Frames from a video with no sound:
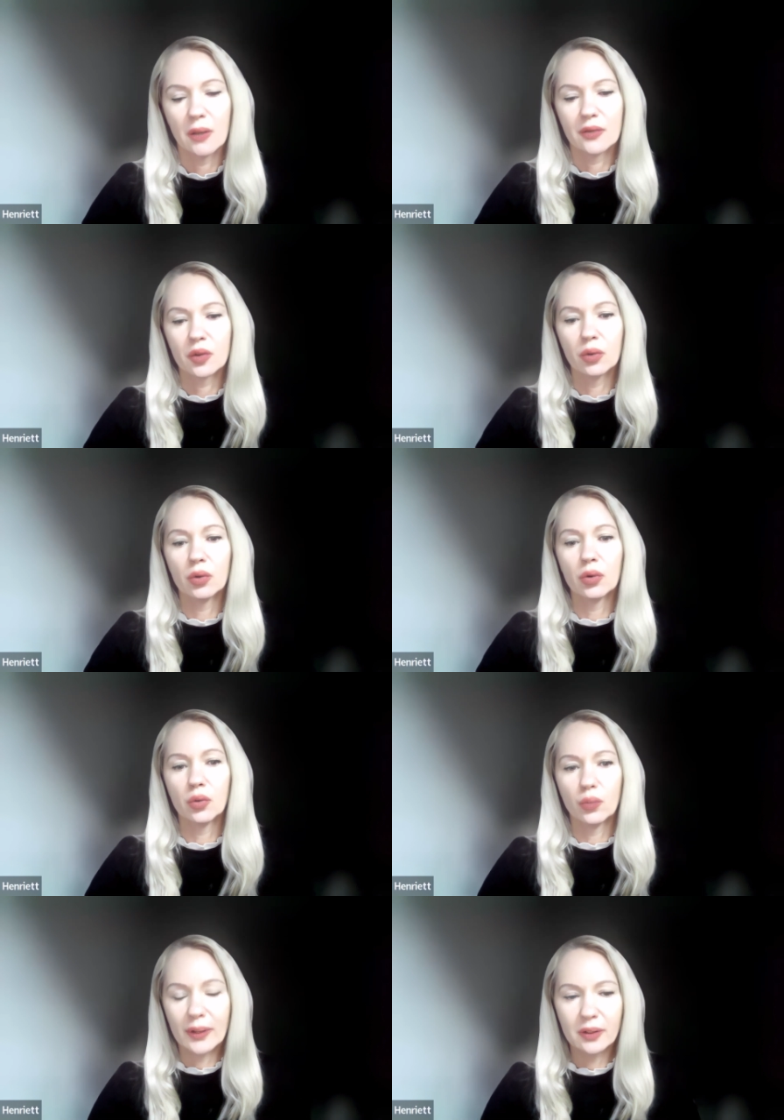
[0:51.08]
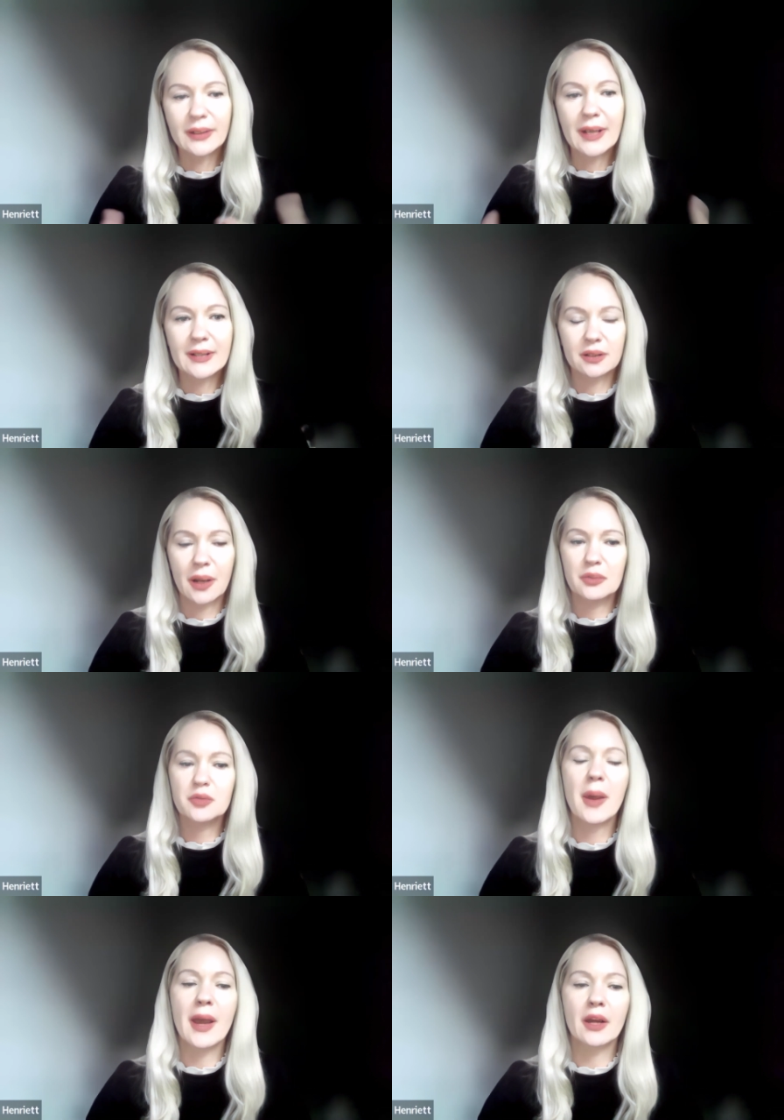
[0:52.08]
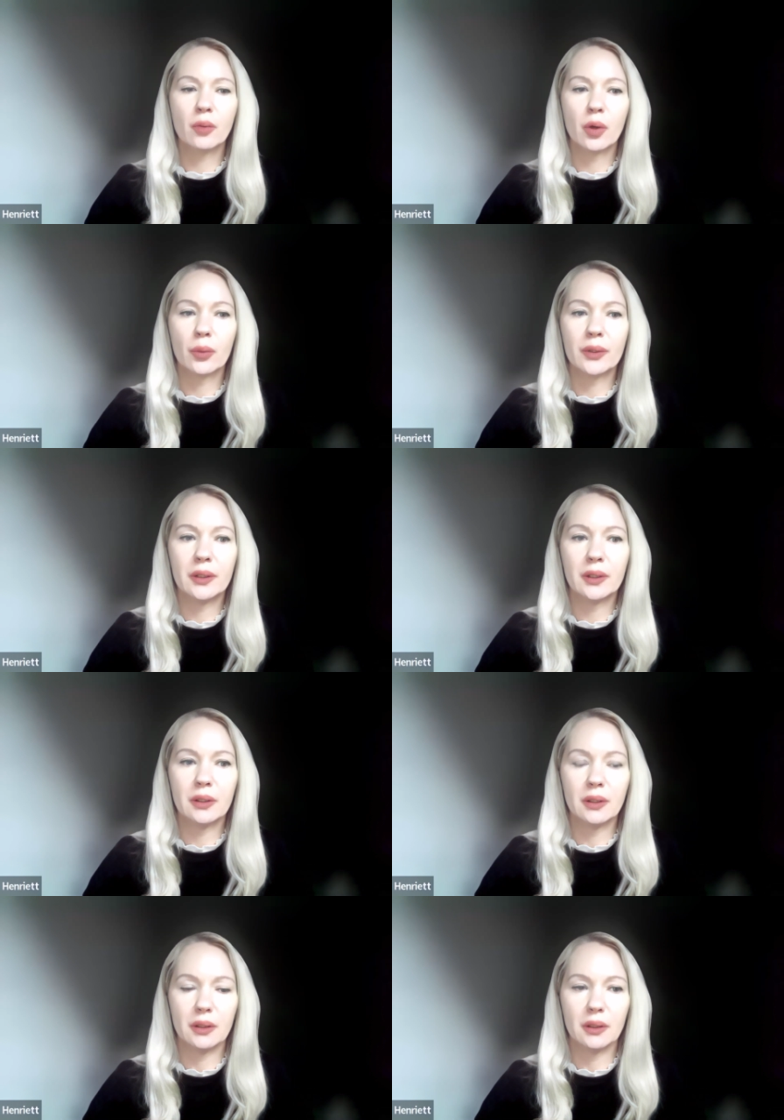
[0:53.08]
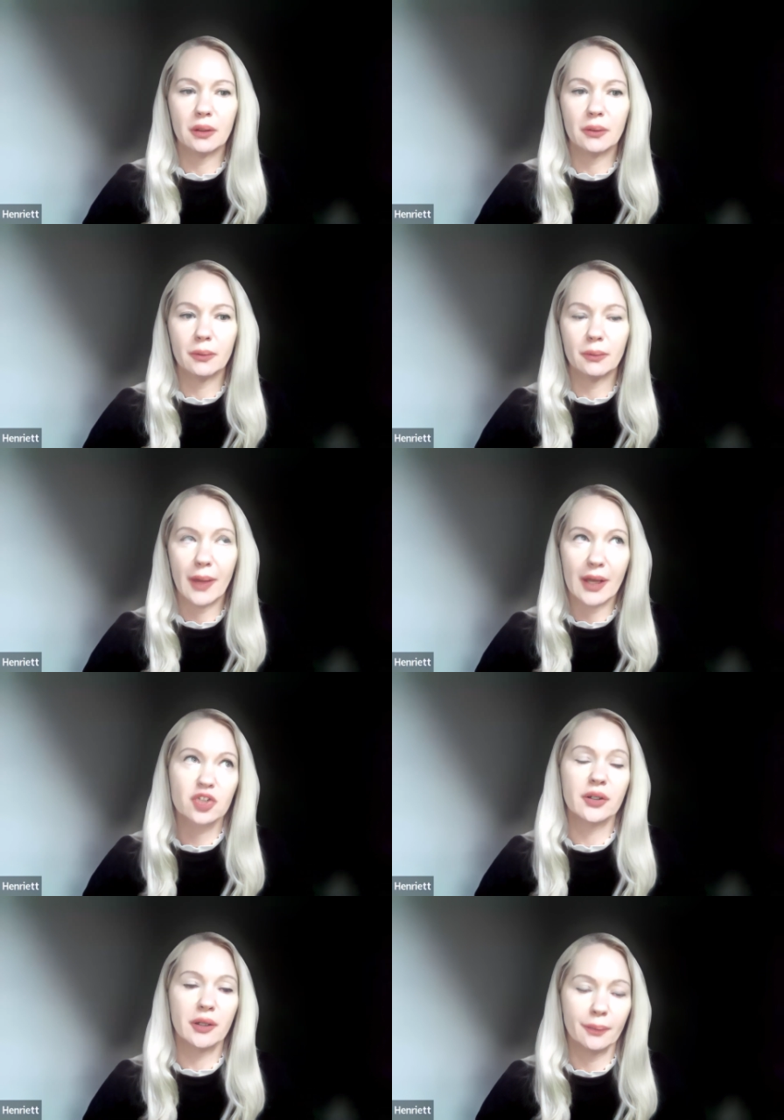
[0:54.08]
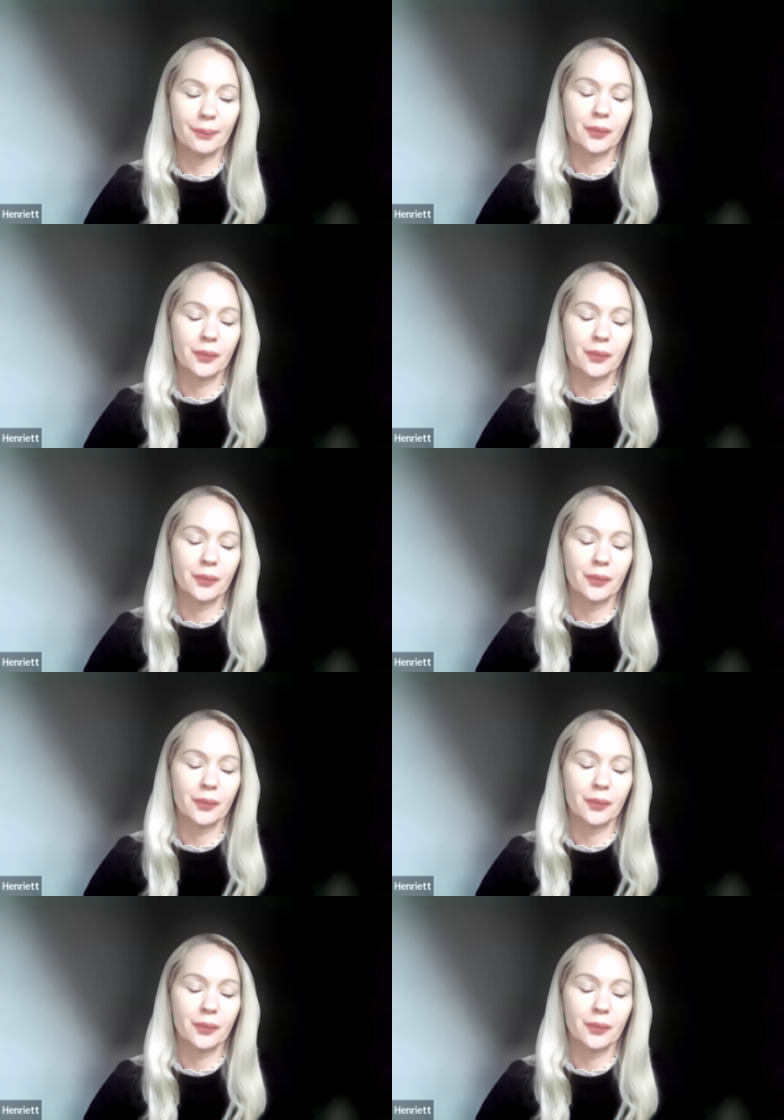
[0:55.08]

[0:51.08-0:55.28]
So when the test comes back, where we uh, actually...